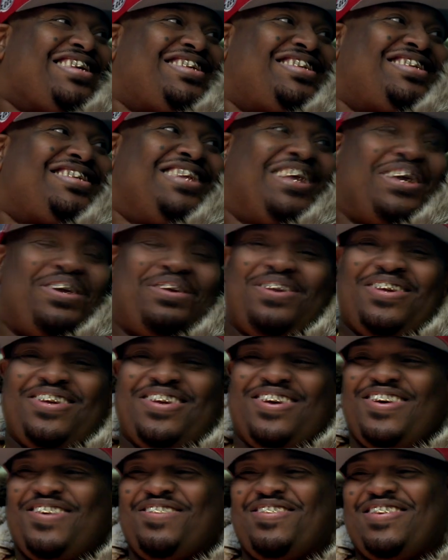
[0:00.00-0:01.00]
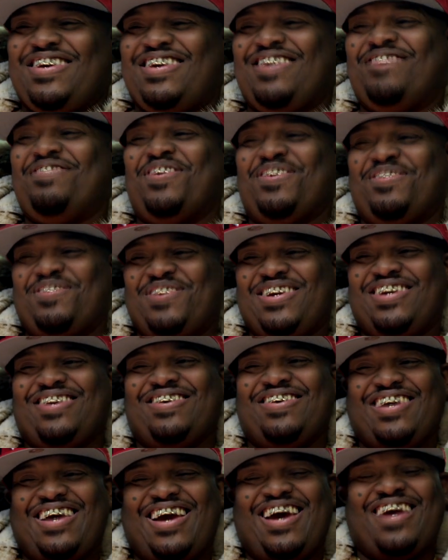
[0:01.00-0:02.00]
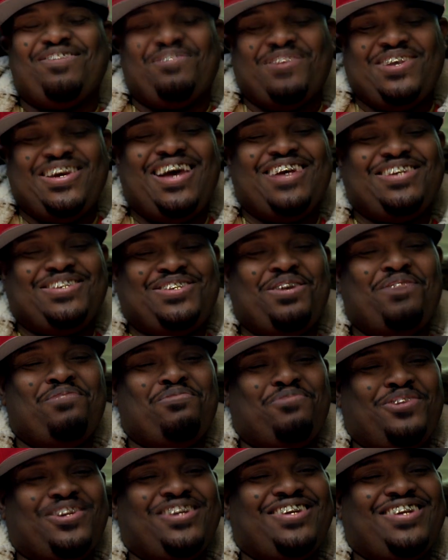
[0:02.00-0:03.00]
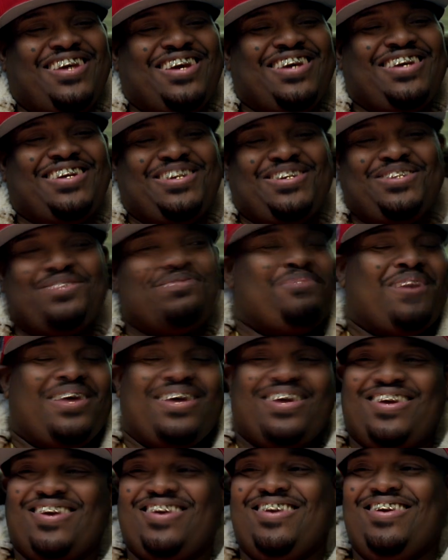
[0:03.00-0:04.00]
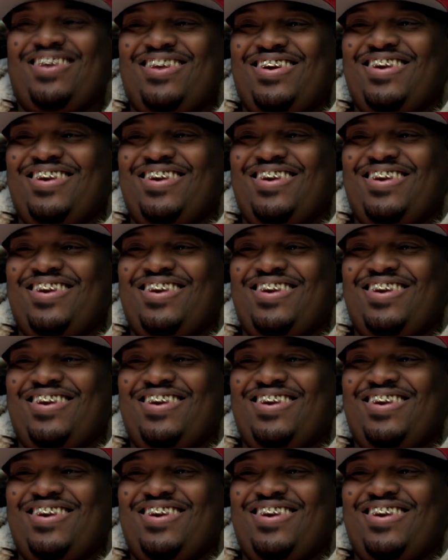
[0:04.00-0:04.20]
Sneaky, but we got something for the ladies, man.